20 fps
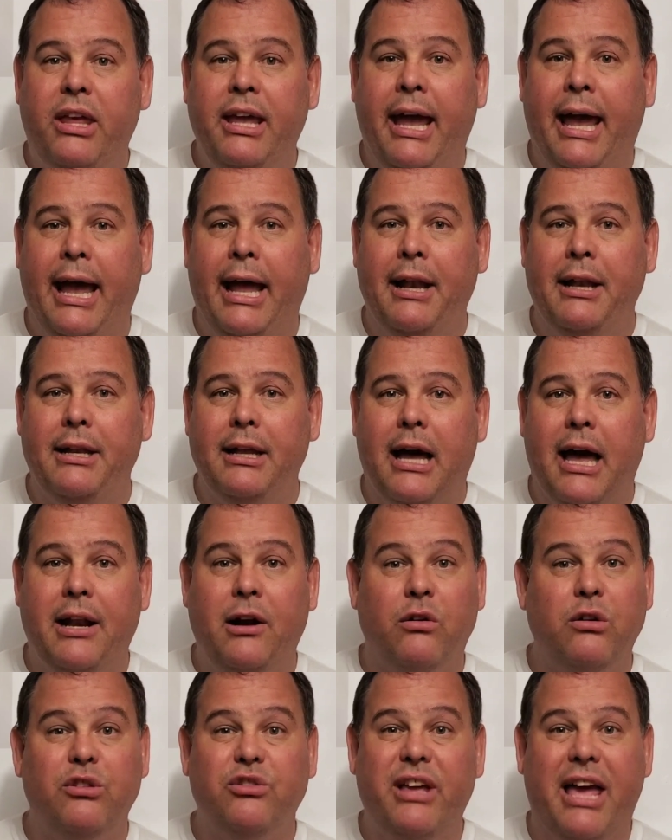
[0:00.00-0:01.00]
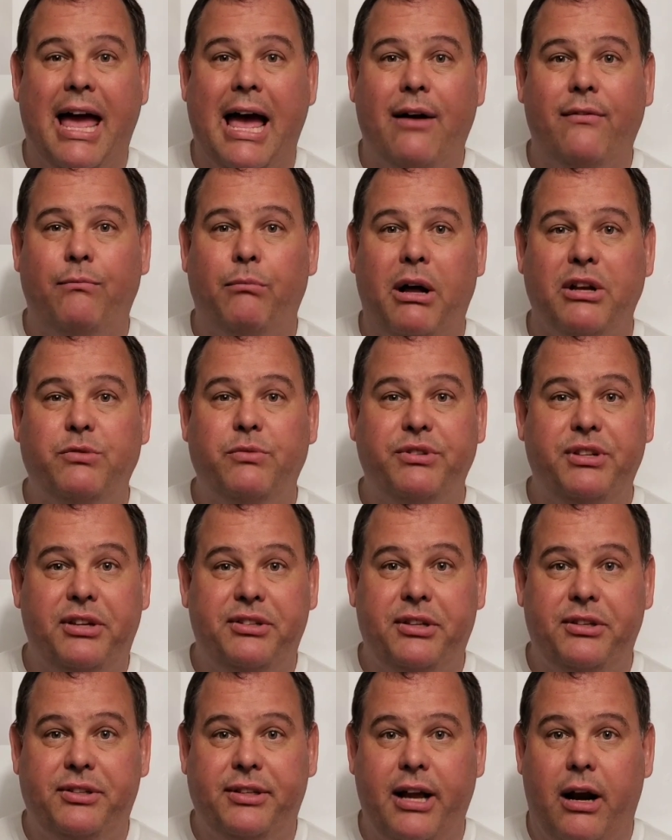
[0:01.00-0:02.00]
And I don't really have much
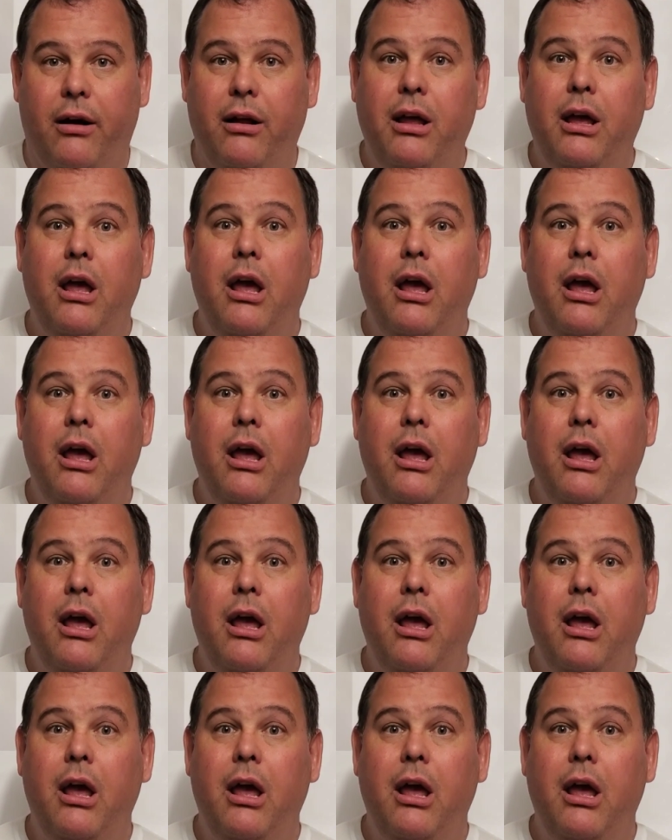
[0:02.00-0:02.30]
resistance there.